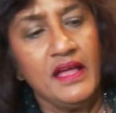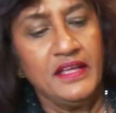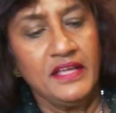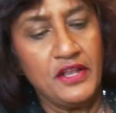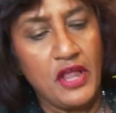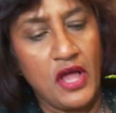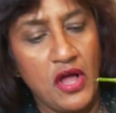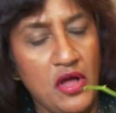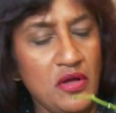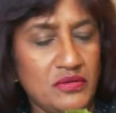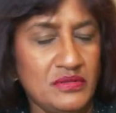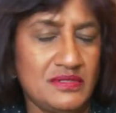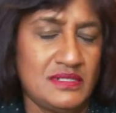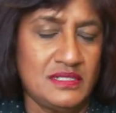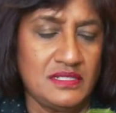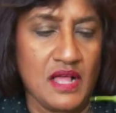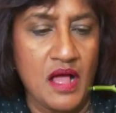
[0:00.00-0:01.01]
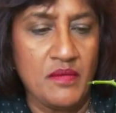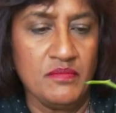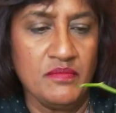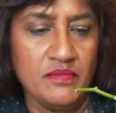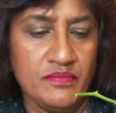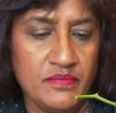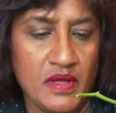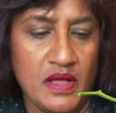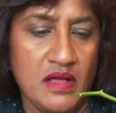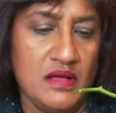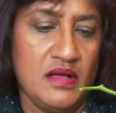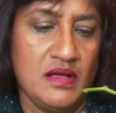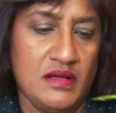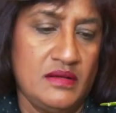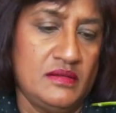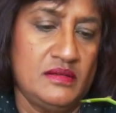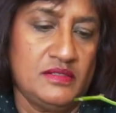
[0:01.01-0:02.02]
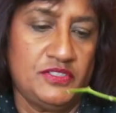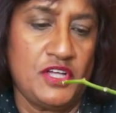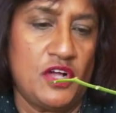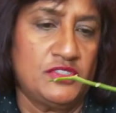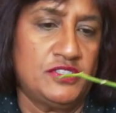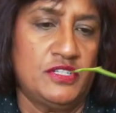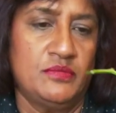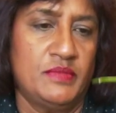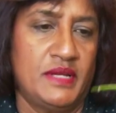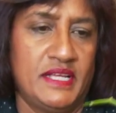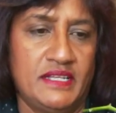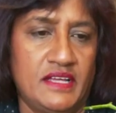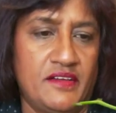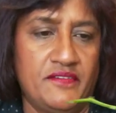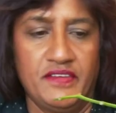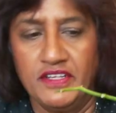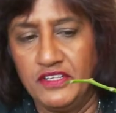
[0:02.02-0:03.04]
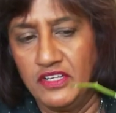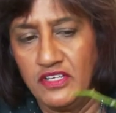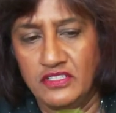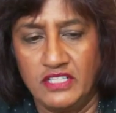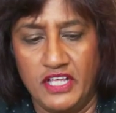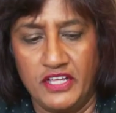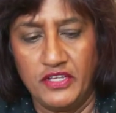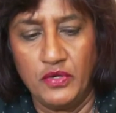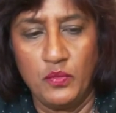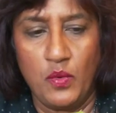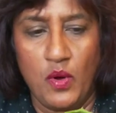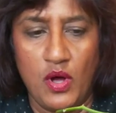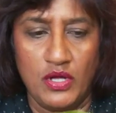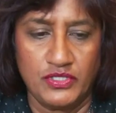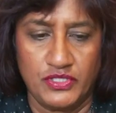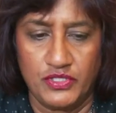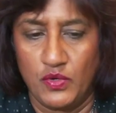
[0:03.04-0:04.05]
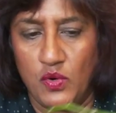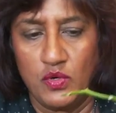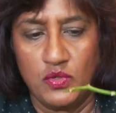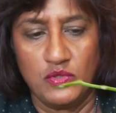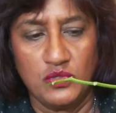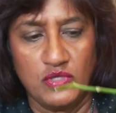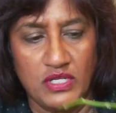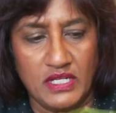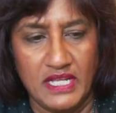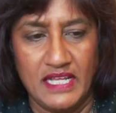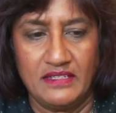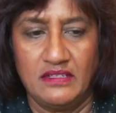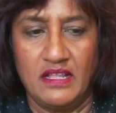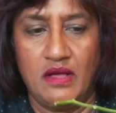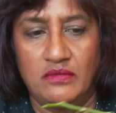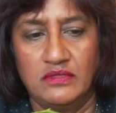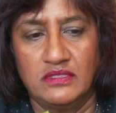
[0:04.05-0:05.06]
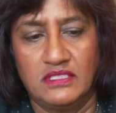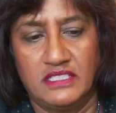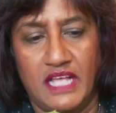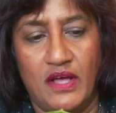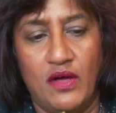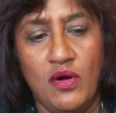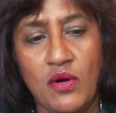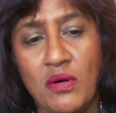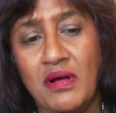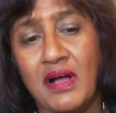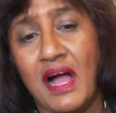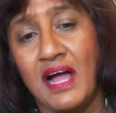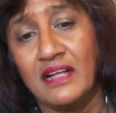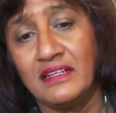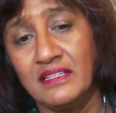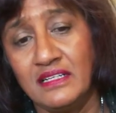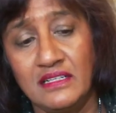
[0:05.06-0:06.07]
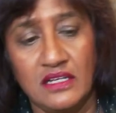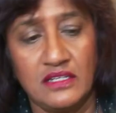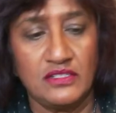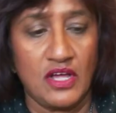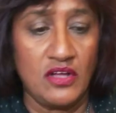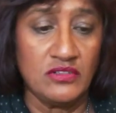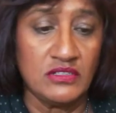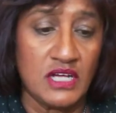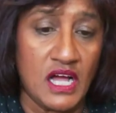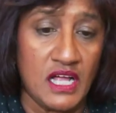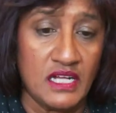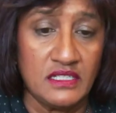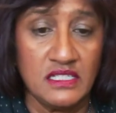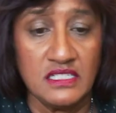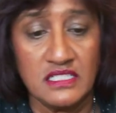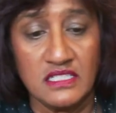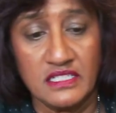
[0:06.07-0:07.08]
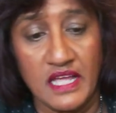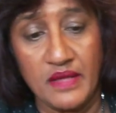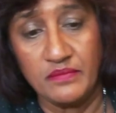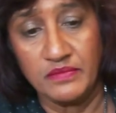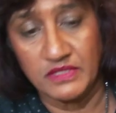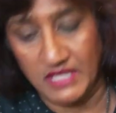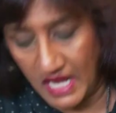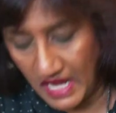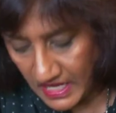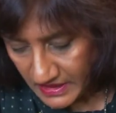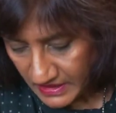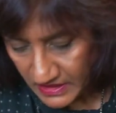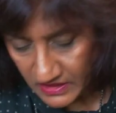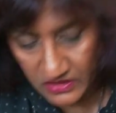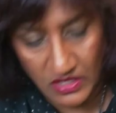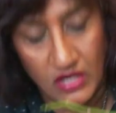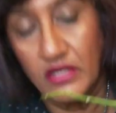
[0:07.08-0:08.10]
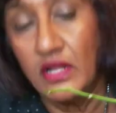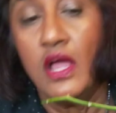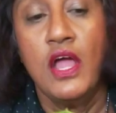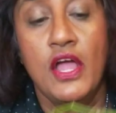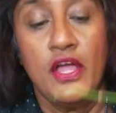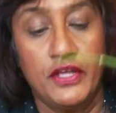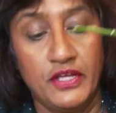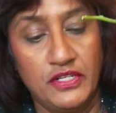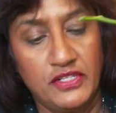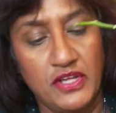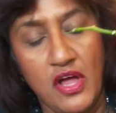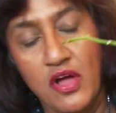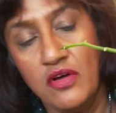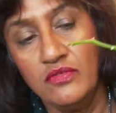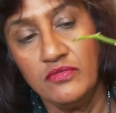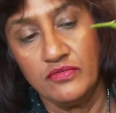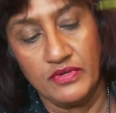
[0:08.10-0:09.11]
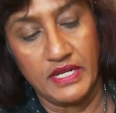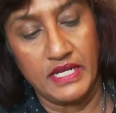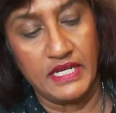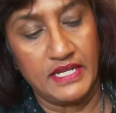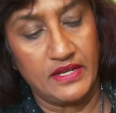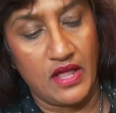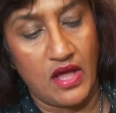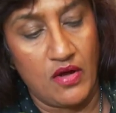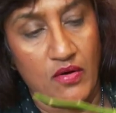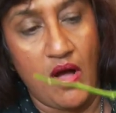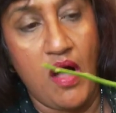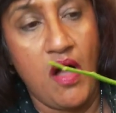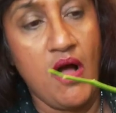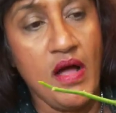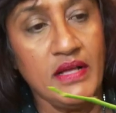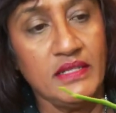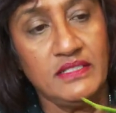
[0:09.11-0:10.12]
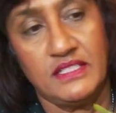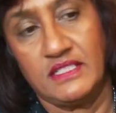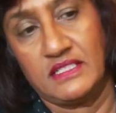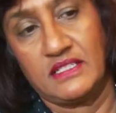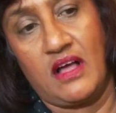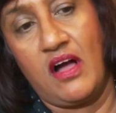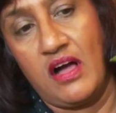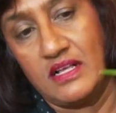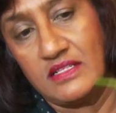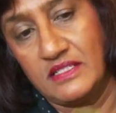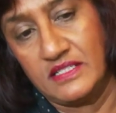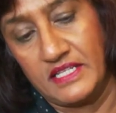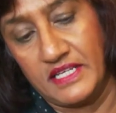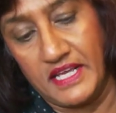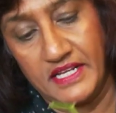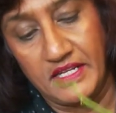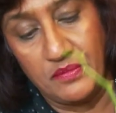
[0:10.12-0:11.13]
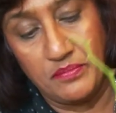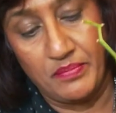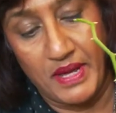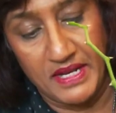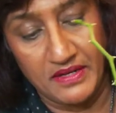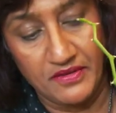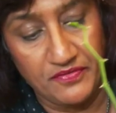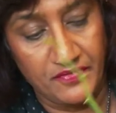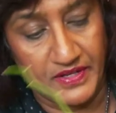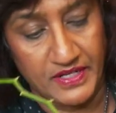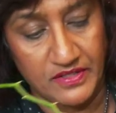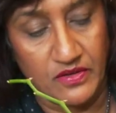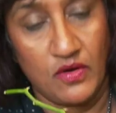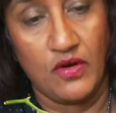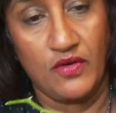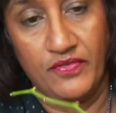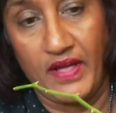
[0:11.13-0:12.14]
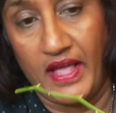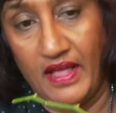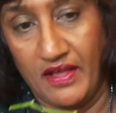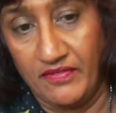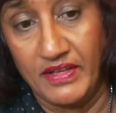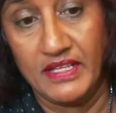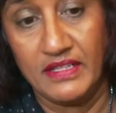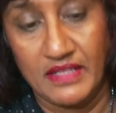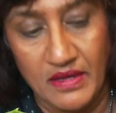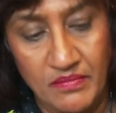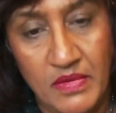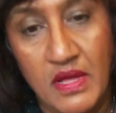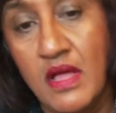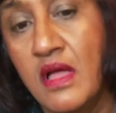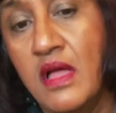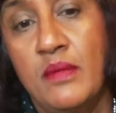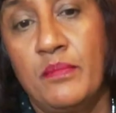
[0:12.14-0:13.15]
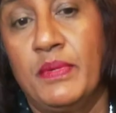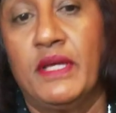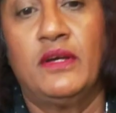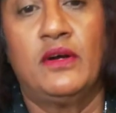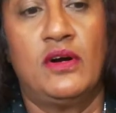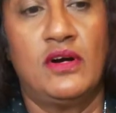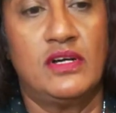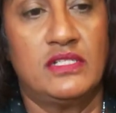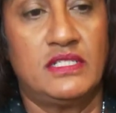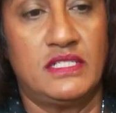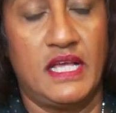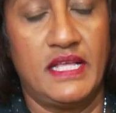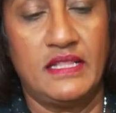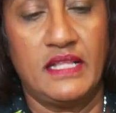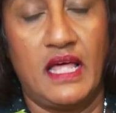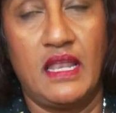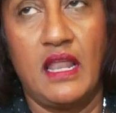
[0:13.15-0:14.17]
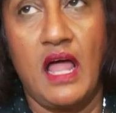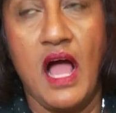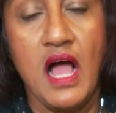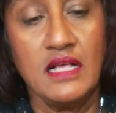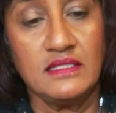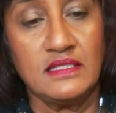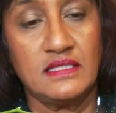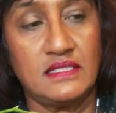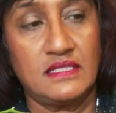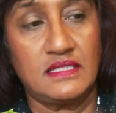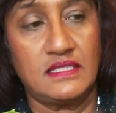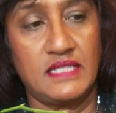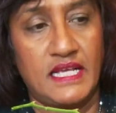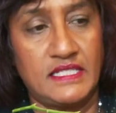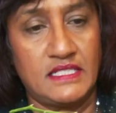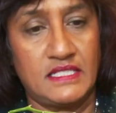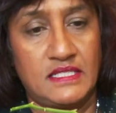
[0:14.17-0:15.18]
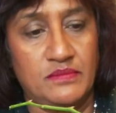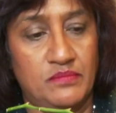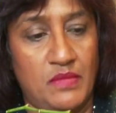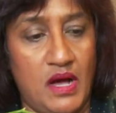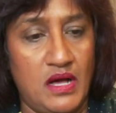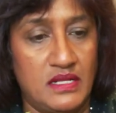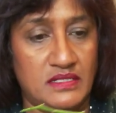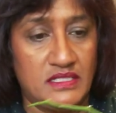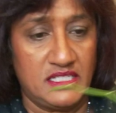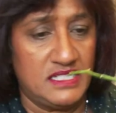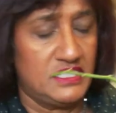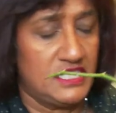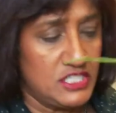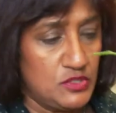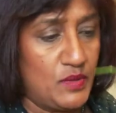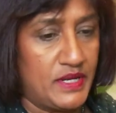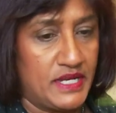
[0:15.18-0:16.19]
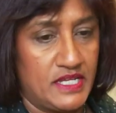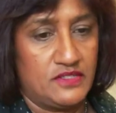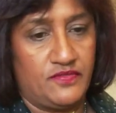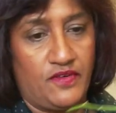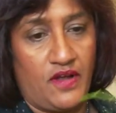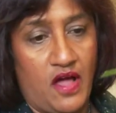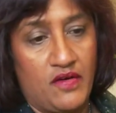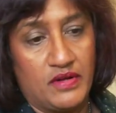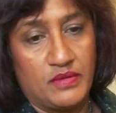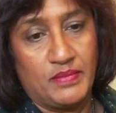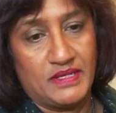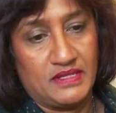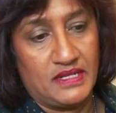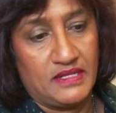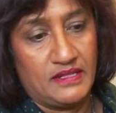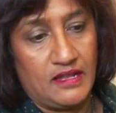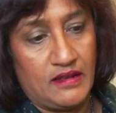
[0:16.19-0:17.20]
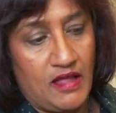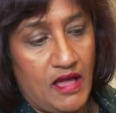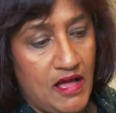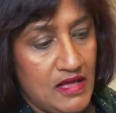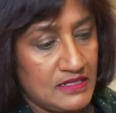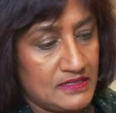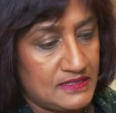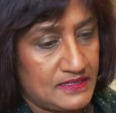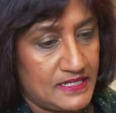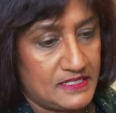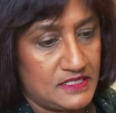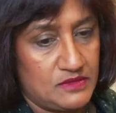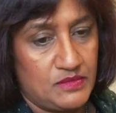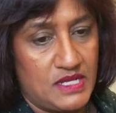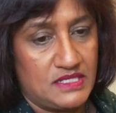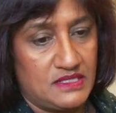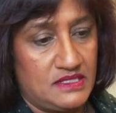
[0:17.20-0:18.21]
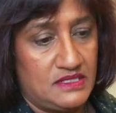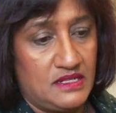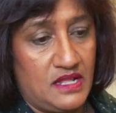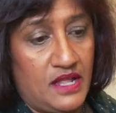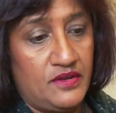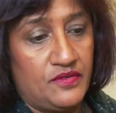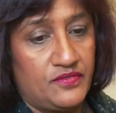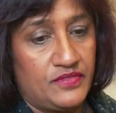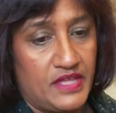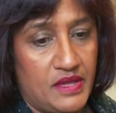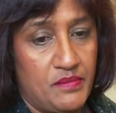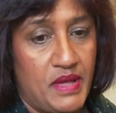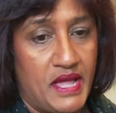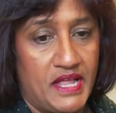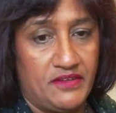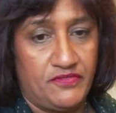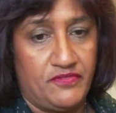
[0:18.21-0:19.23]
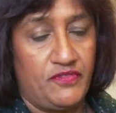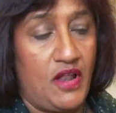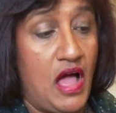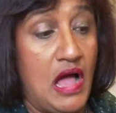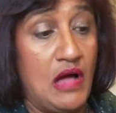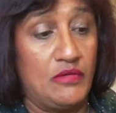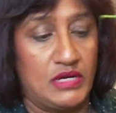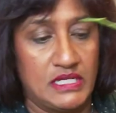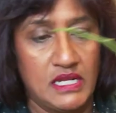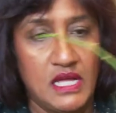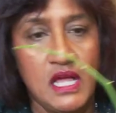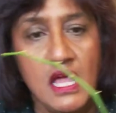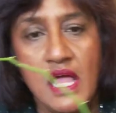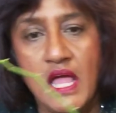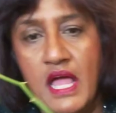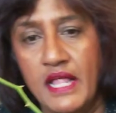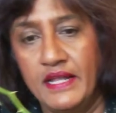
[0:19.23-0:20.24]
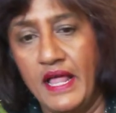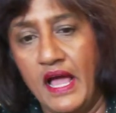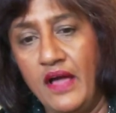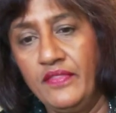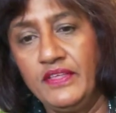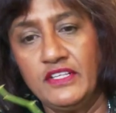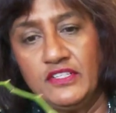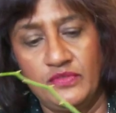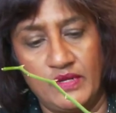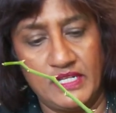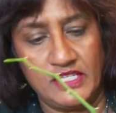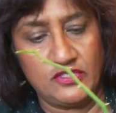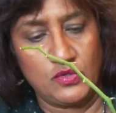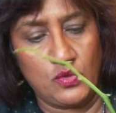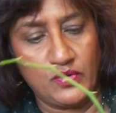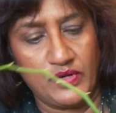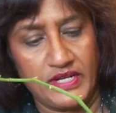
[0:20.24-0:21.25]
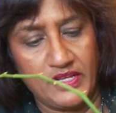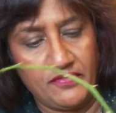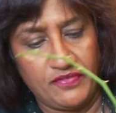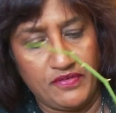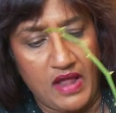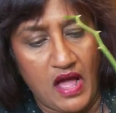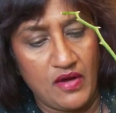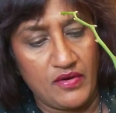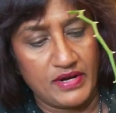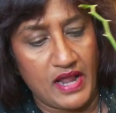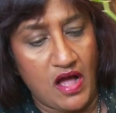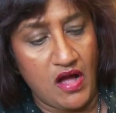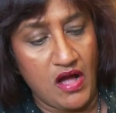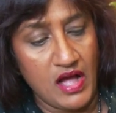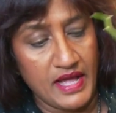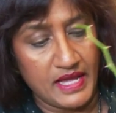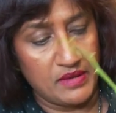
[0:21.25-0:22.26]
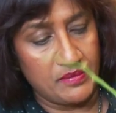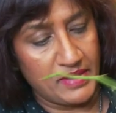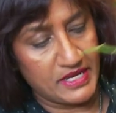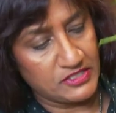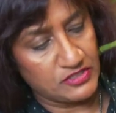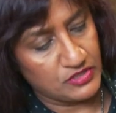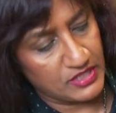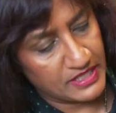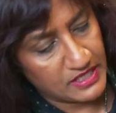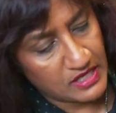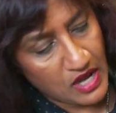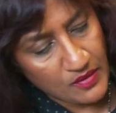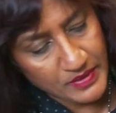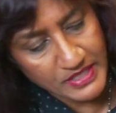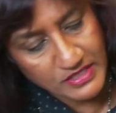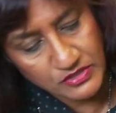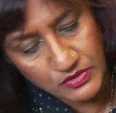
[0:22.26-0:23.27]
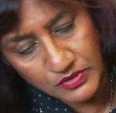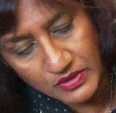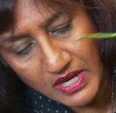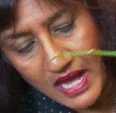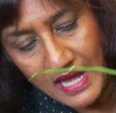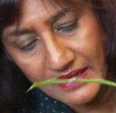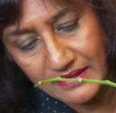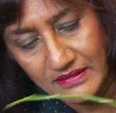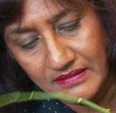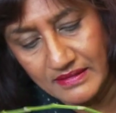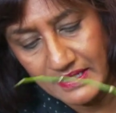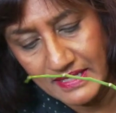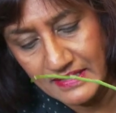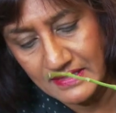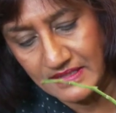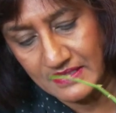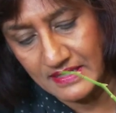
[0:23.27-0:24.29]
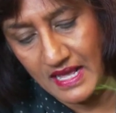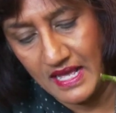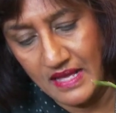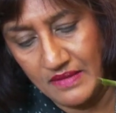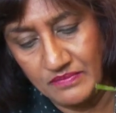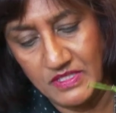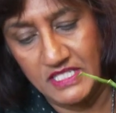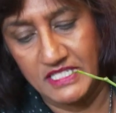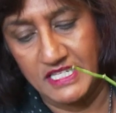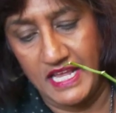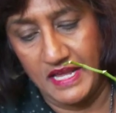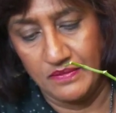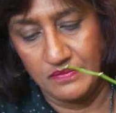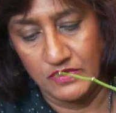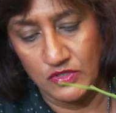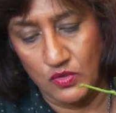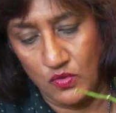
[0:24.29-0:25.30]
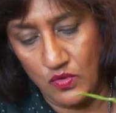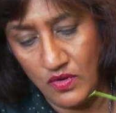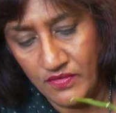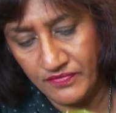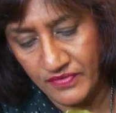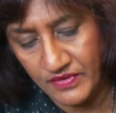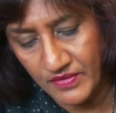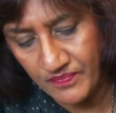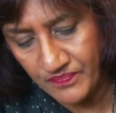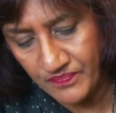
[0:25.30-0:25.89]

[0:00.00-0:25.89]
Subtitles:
you know, some social media videos that you watch or Google it, they will say, oh, cut it, don't cut these stems, cut it. No, you don't really know. I just can't see any benefit of having them, because in the last 6 months, this one has flowered, but in the last 6 months, none of them had flowered. Now this one has already flowered. I am actually going to cut these stems off.